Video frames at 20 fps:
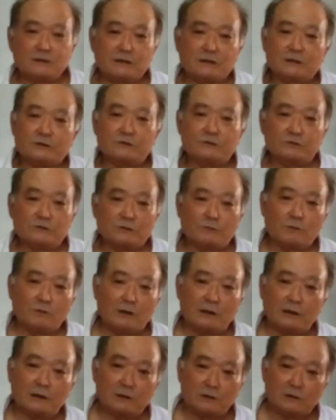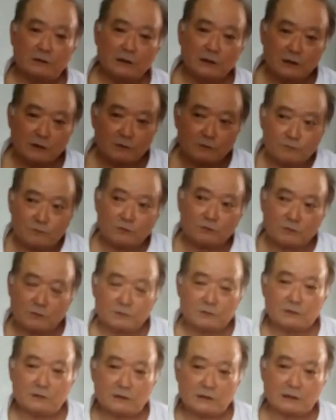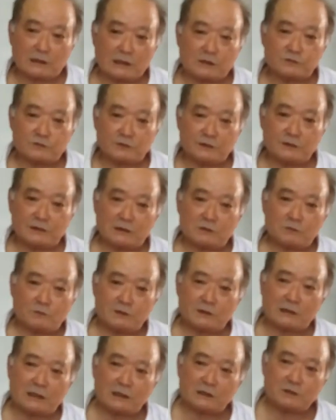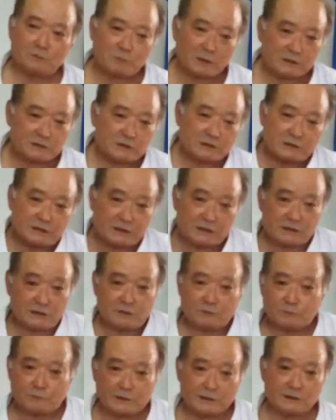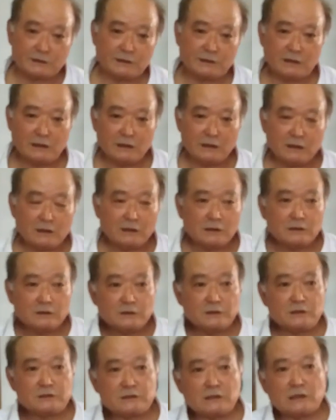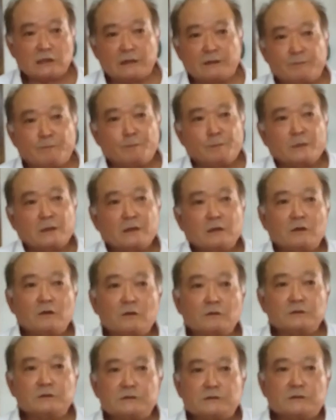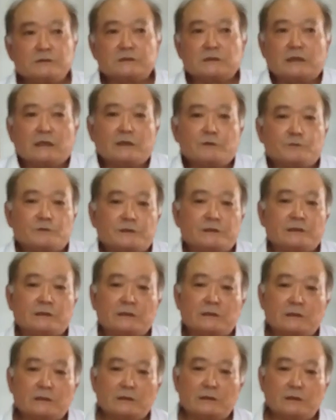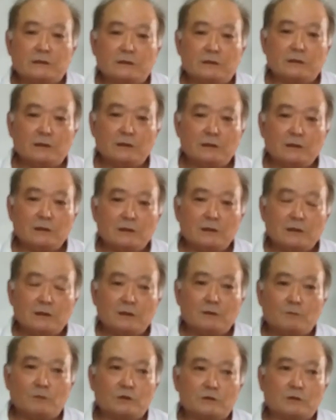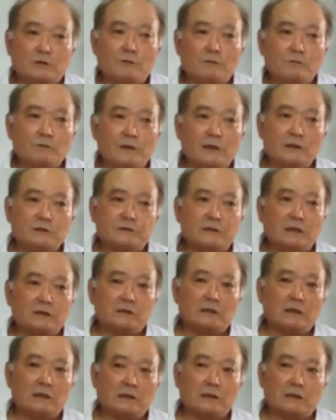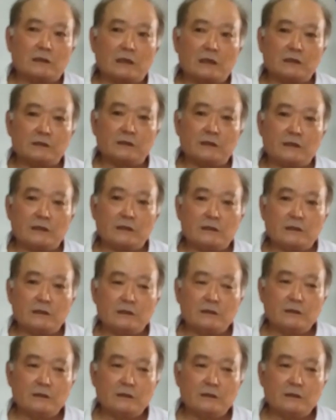thing to do for the country. Not only karate, punching, kicking, and fighting. It's a life thing. But when I start the karate,